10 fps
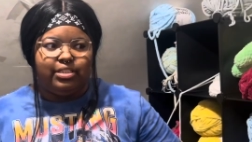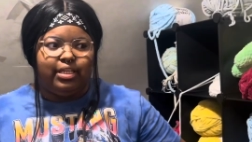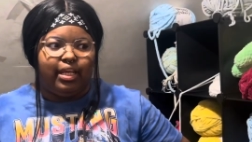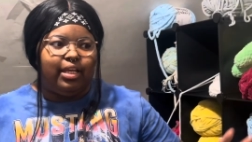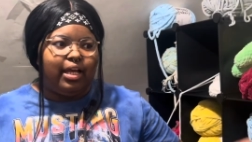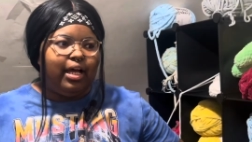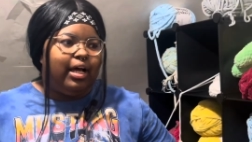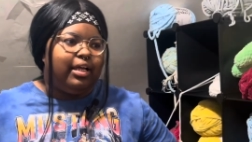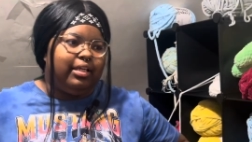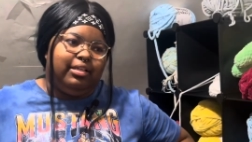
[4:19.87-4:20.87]
seen it?
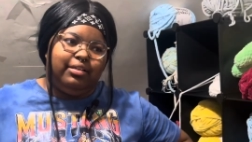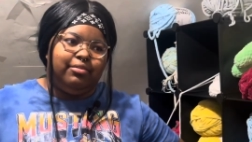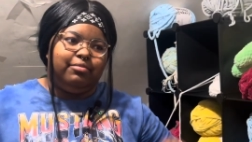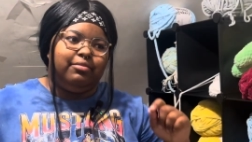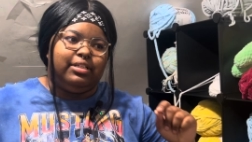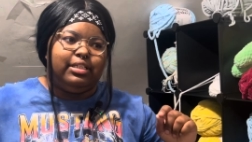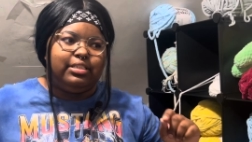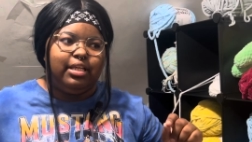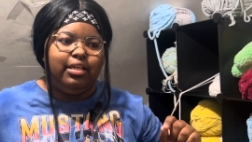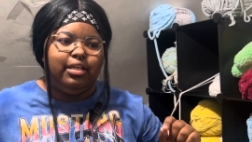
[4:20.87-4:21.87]
I
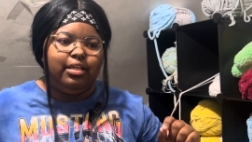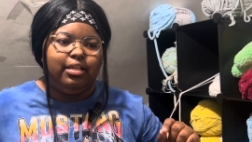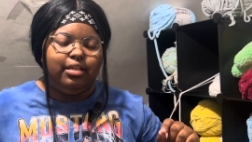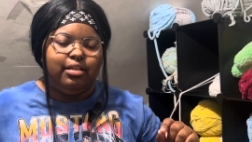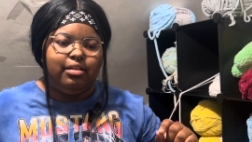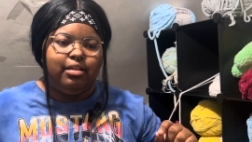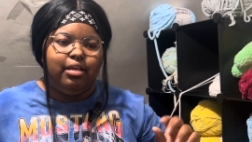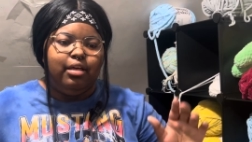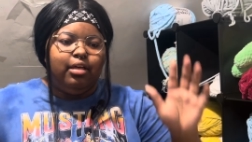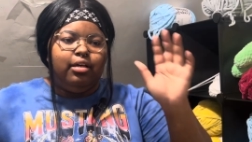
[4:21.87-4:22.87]
was
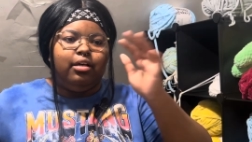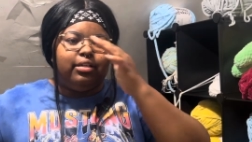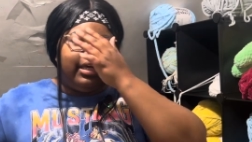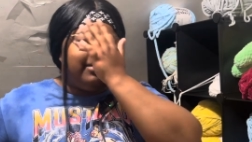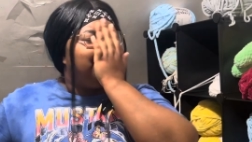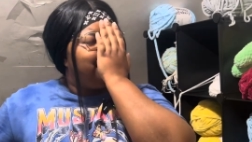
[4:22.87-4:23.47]
okay.